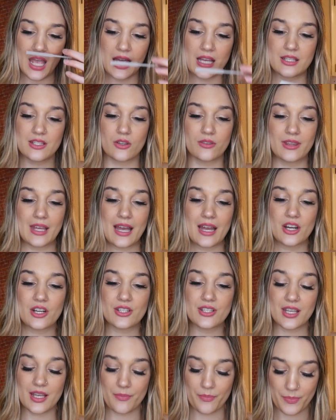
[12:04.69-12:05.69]
So
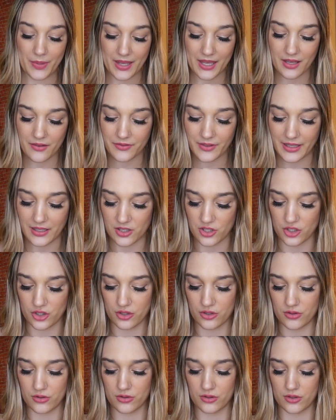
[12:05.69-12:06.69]
there's a bit of like
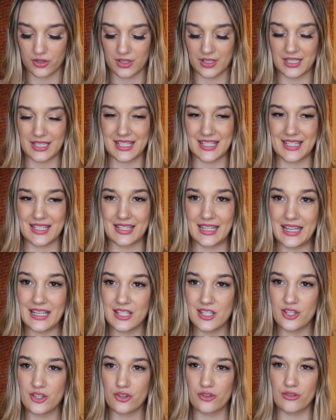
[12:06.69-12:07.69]
slight
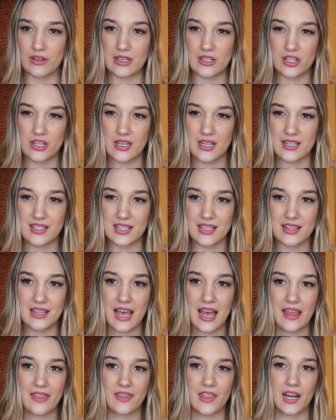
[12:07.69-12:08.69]
screechiness in
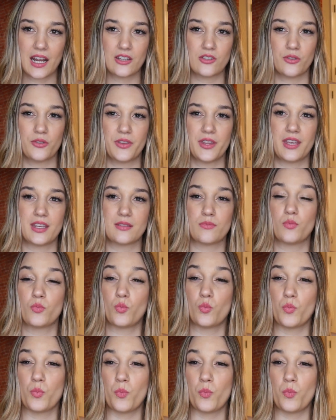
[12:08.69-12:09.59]
that I don't think it